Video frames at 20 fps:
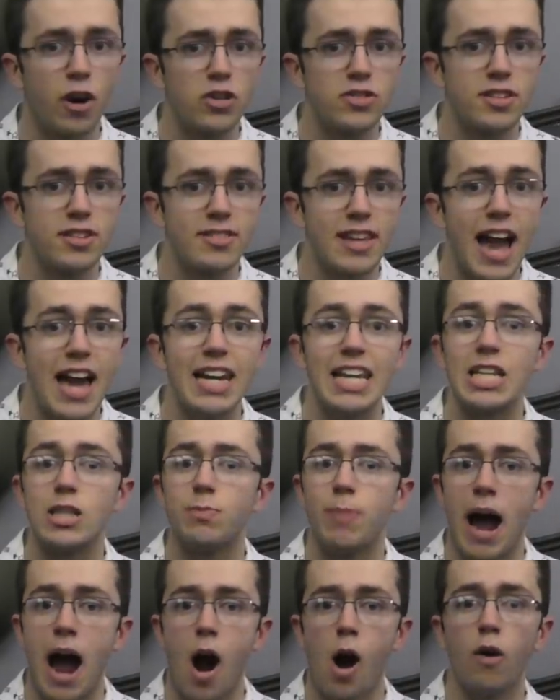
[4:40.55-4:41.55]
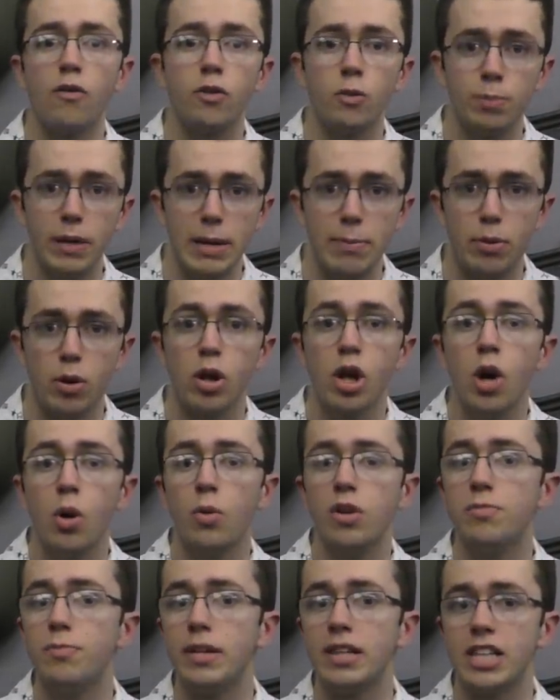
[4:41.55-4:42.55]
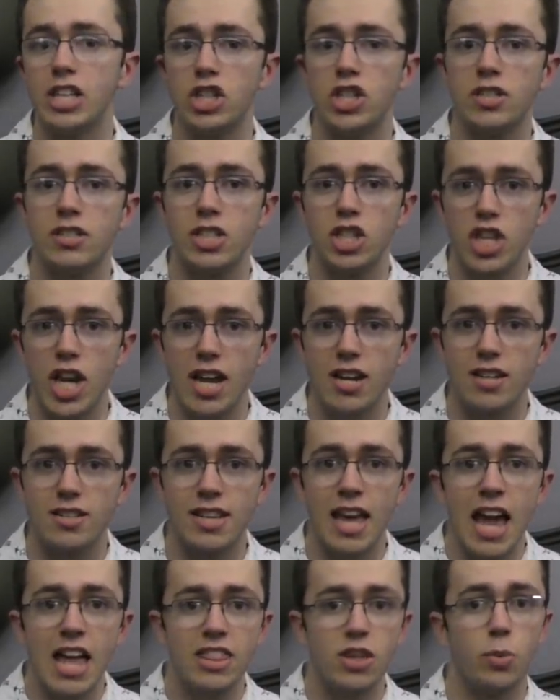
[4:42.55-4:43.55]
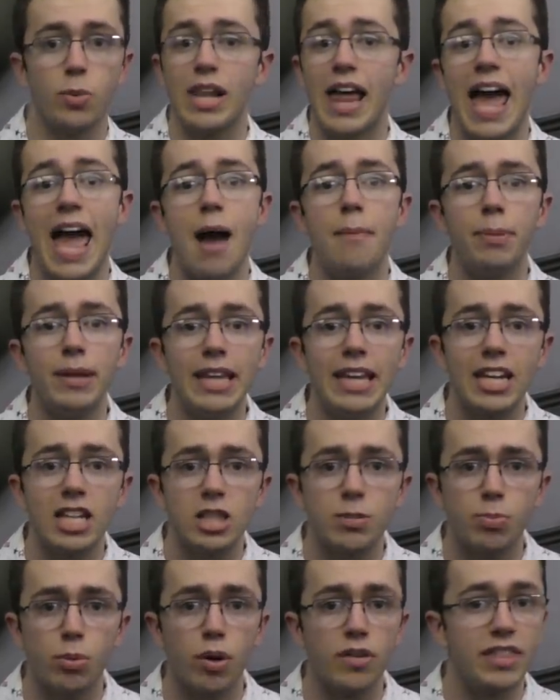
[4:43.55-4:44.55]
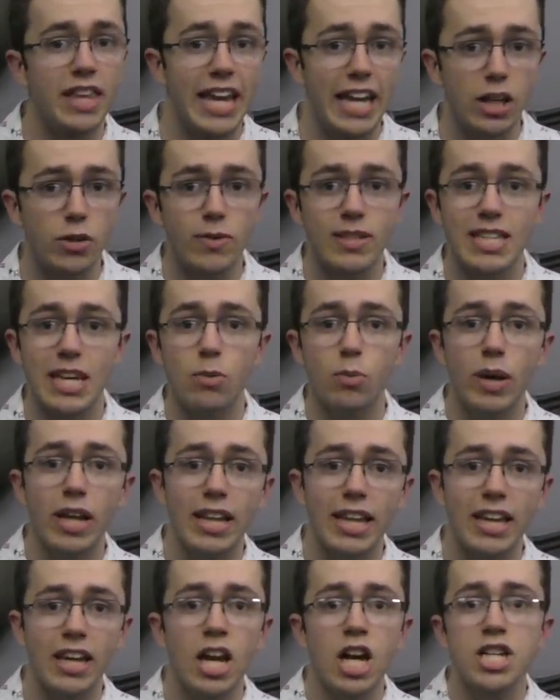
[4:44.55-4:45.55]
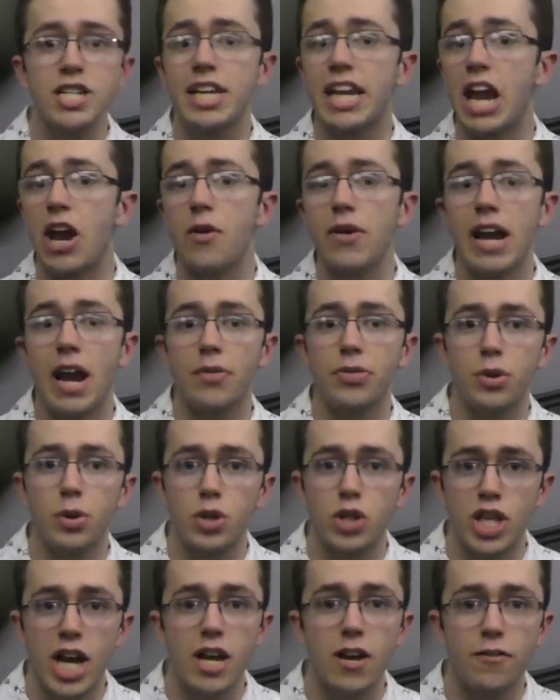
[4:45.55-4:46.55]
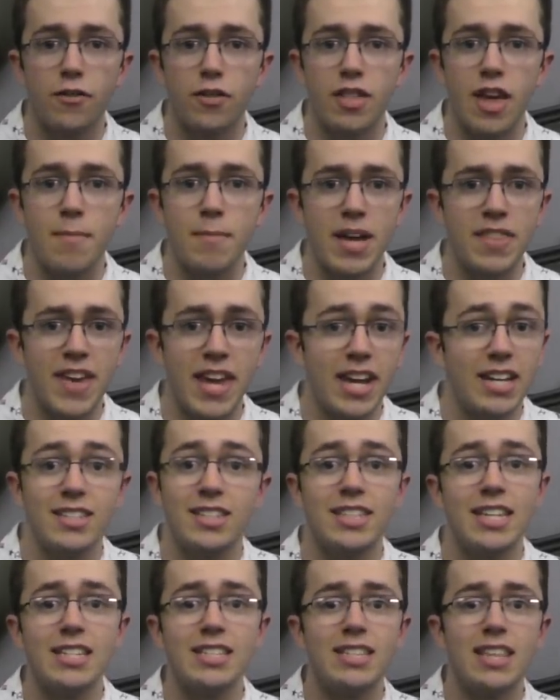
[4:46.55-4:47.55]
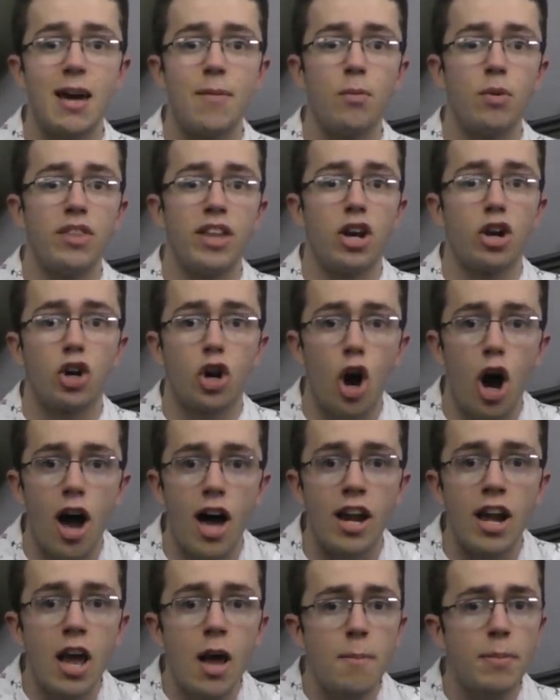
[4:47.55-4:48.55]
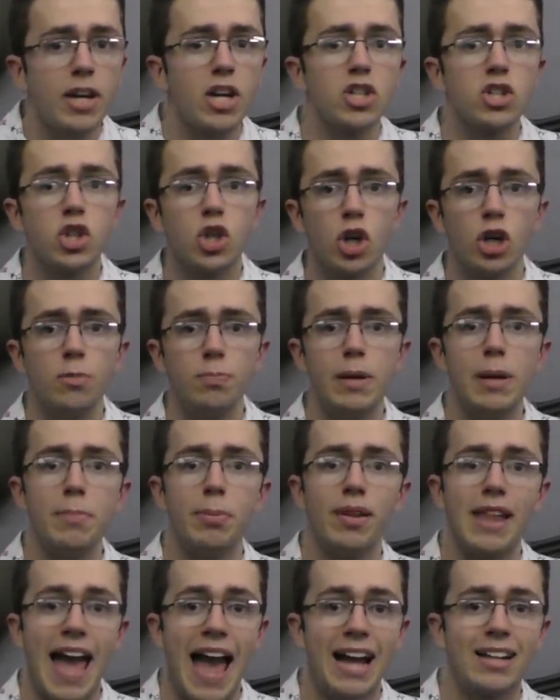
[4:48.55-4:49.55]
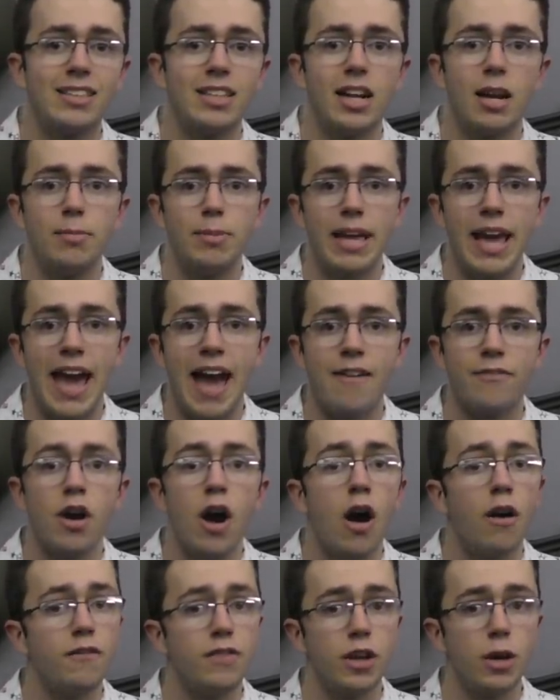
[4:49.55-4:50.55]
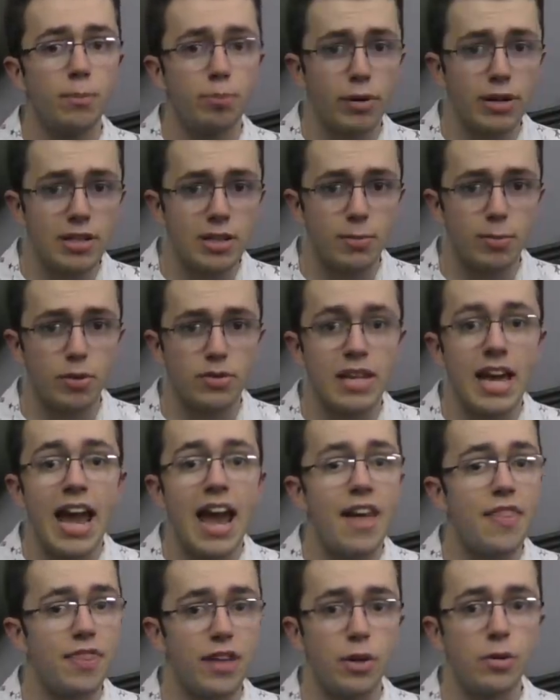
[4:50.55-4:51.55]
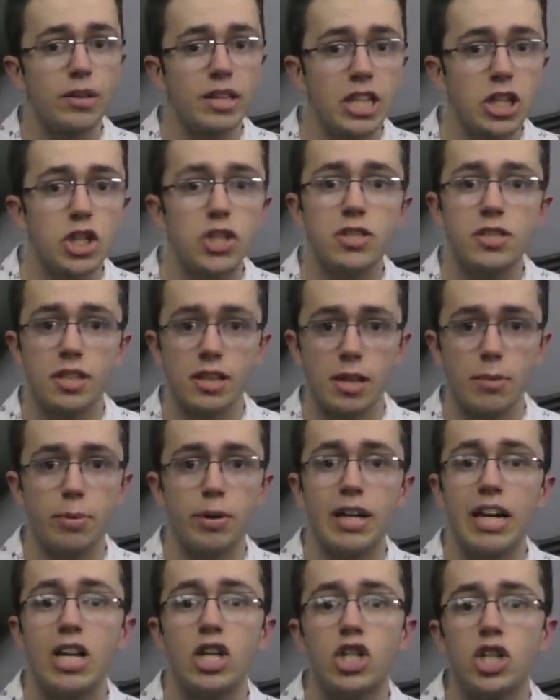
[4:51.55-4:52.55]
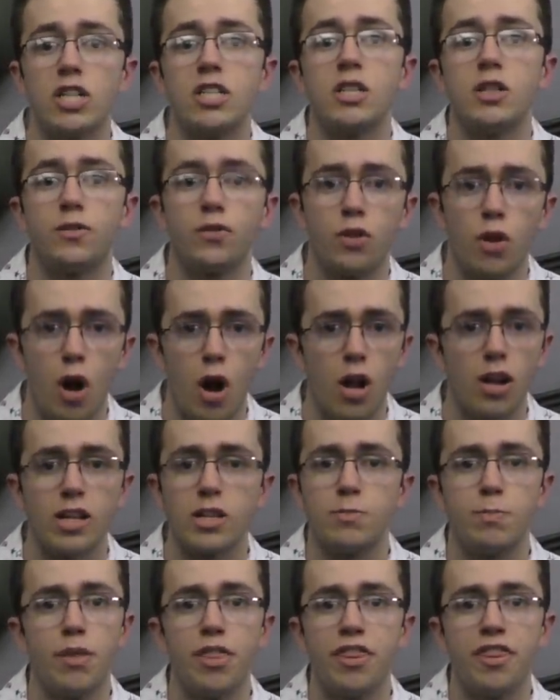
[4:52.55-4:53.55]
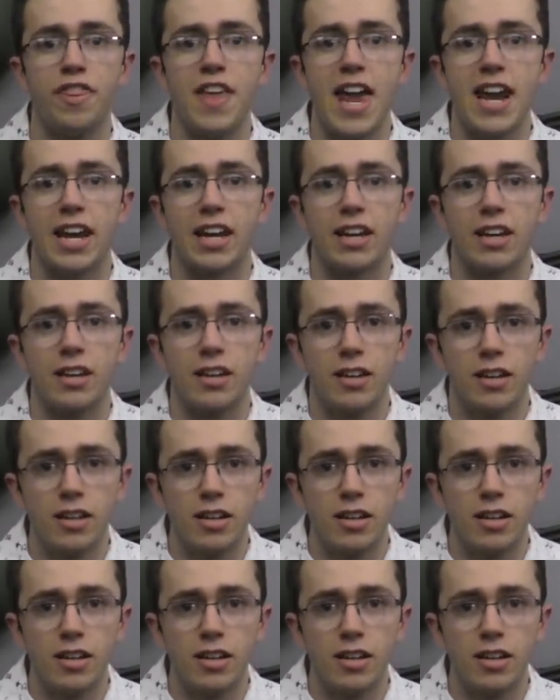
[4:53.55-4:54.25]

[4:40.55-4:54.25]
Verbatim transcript: our society is powerful people with malicious agendas that will happily exploit the ignorance and willing to carry out their agenda for them and then assist them when they are caught, because good people acted on behalf of their principles and their allegiance to liberty and justice for all. It's pathetic.